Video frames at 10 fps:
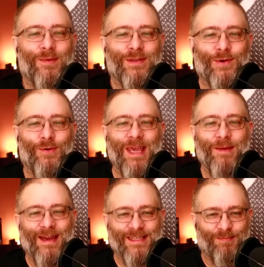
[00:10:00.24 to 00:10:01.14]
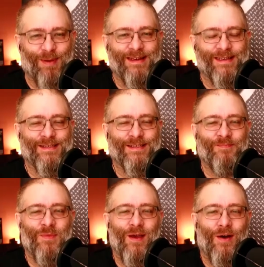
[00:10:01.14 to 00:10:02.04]
were talking about splinters
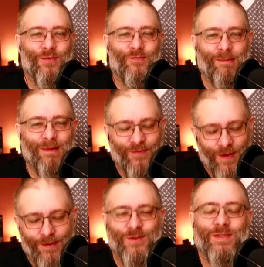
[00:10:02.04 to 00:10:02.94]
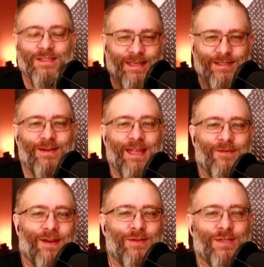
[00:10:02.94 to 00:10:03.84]
on Family Focus, which is our Sunday
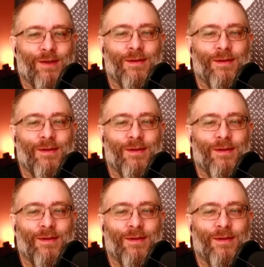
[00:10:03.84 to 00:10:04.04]
afternoon show.